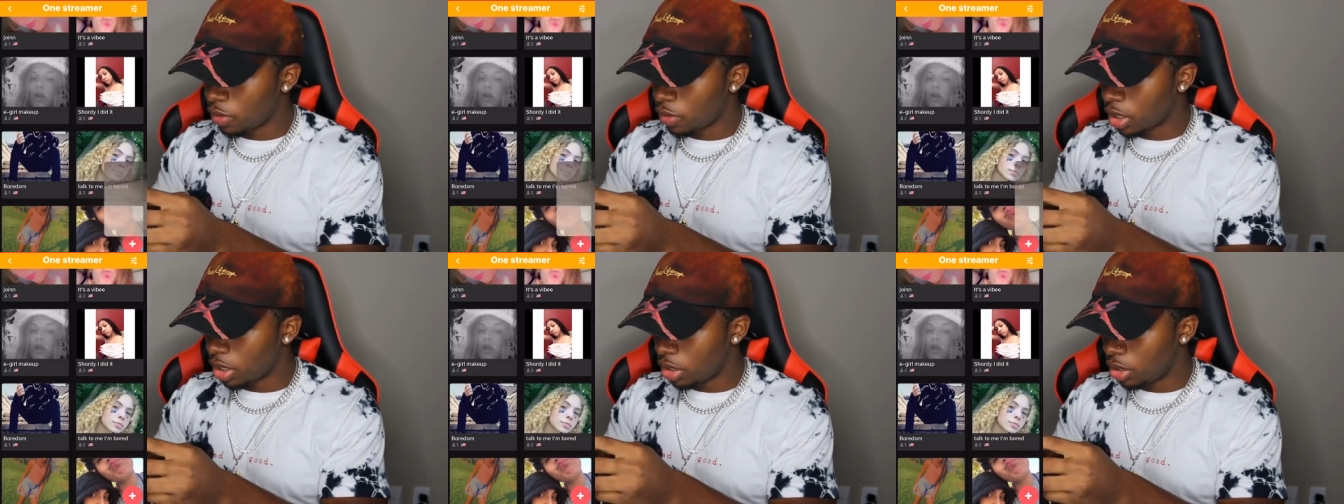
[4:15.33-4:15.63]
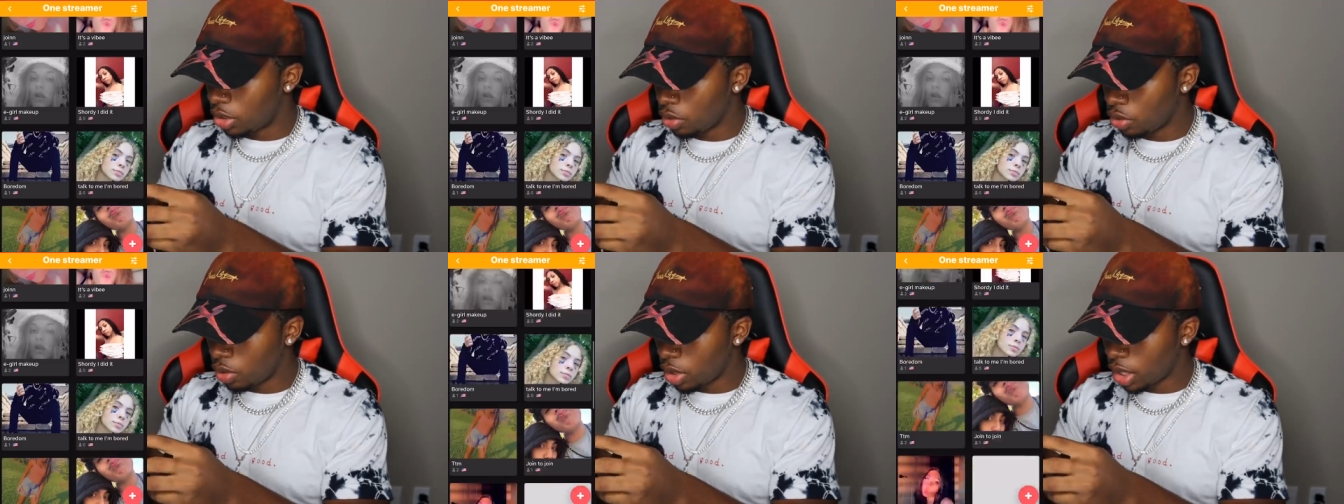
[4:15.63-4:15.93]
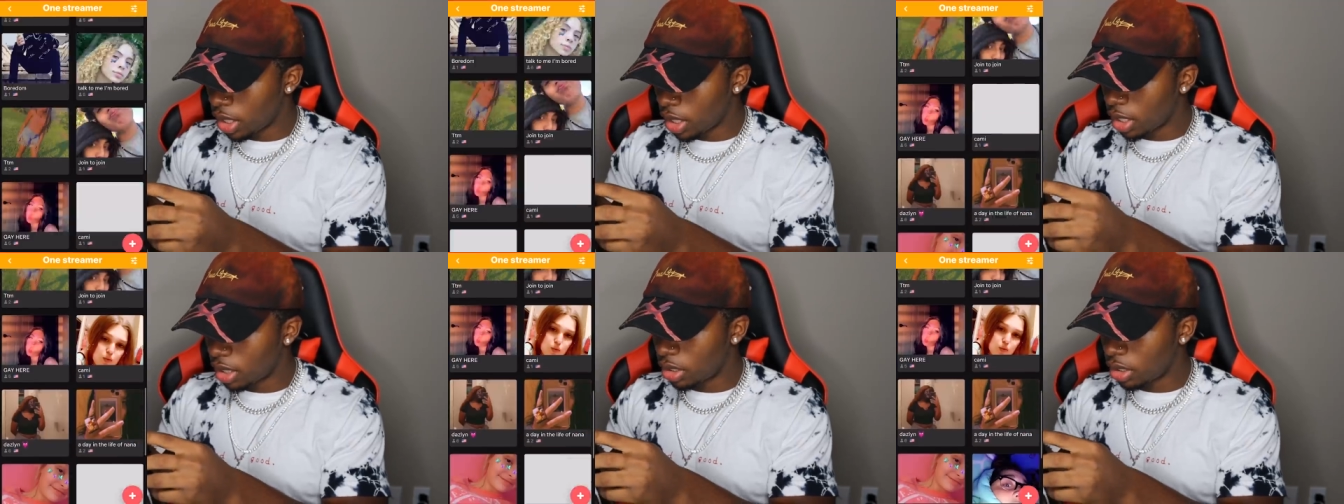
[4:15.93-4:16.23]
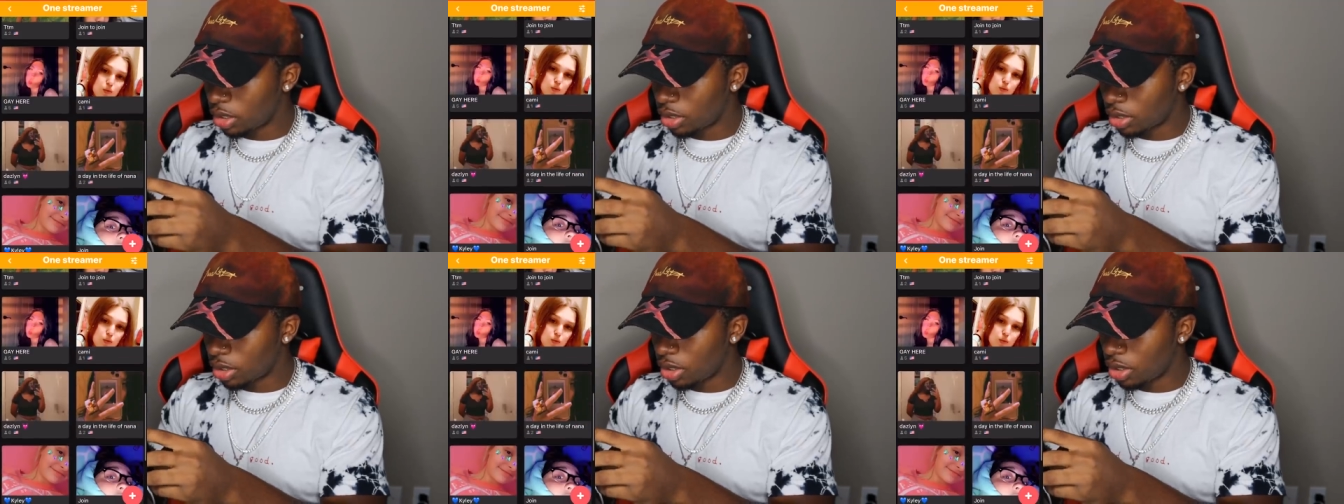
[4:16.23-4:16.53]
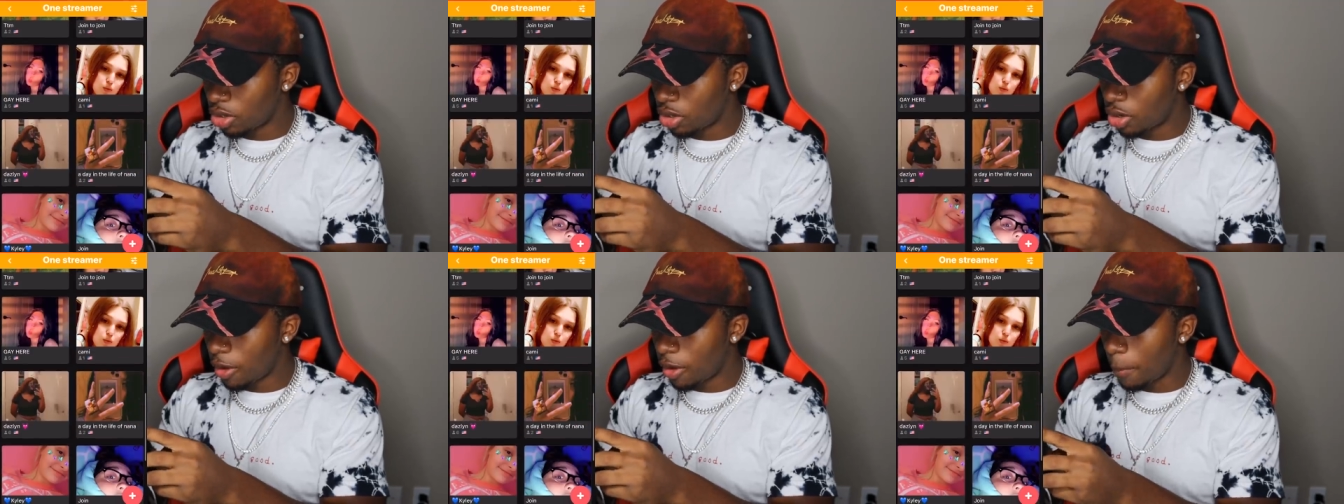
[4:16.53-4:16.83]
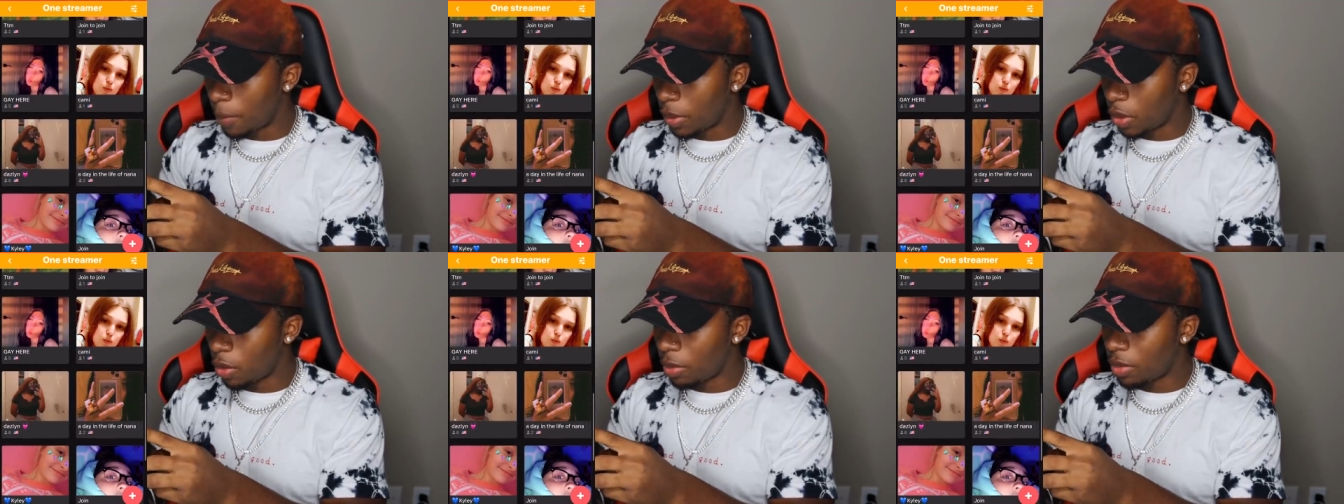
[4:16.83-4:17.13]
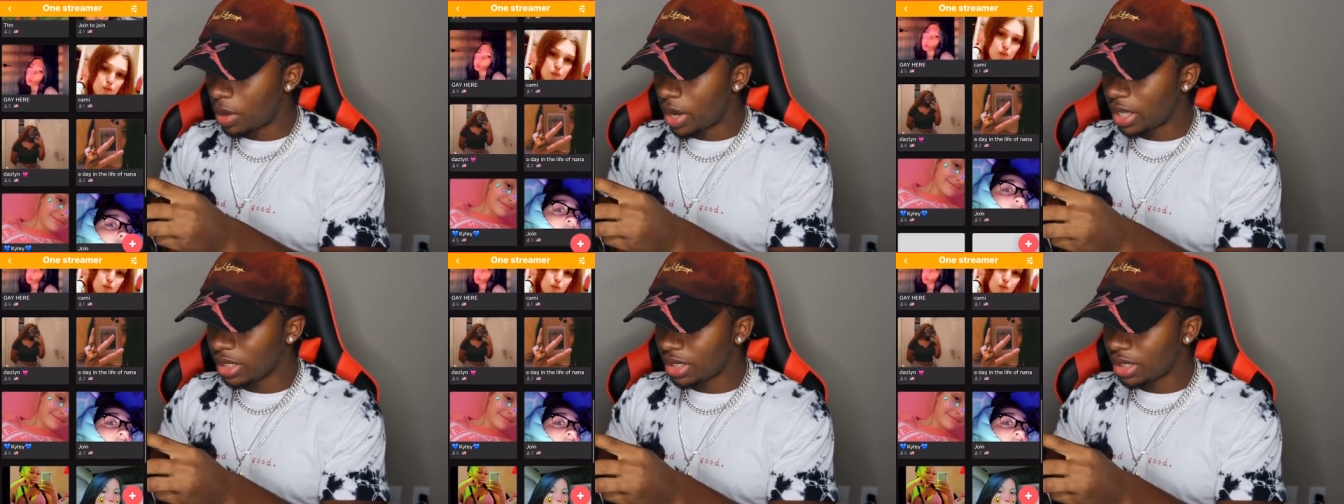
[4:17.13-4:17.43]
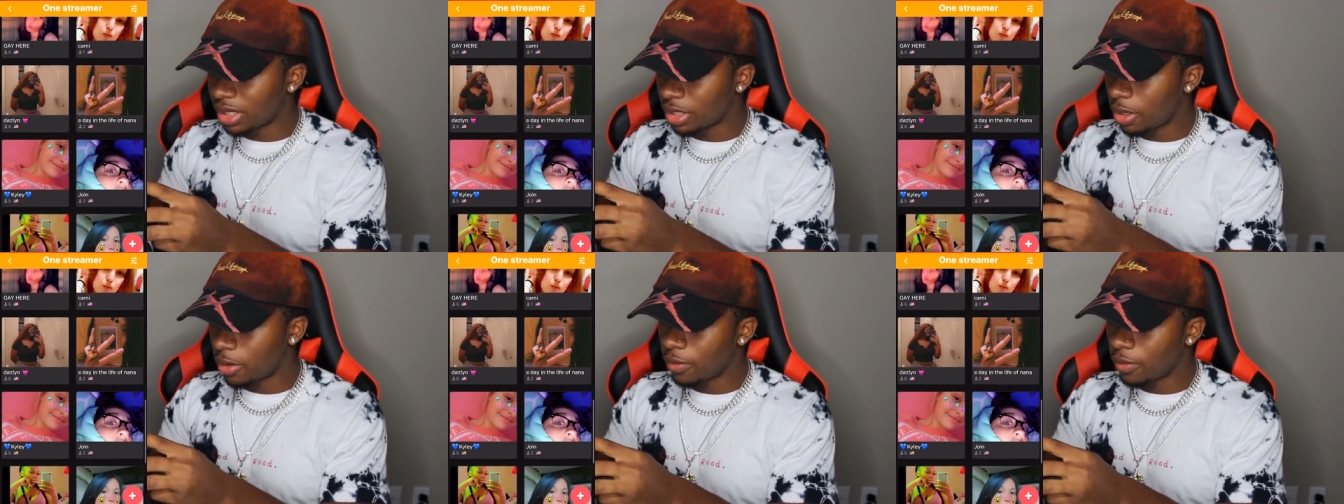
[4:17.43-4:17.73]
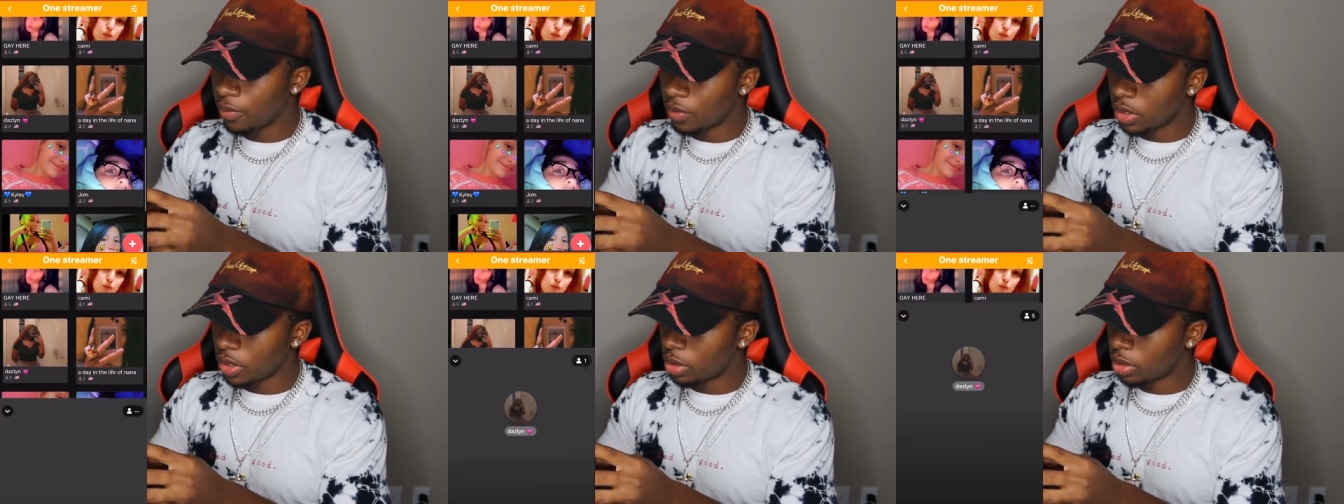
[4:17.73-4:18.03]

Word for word: Freaking doodle head, Donkey Kong, built body self.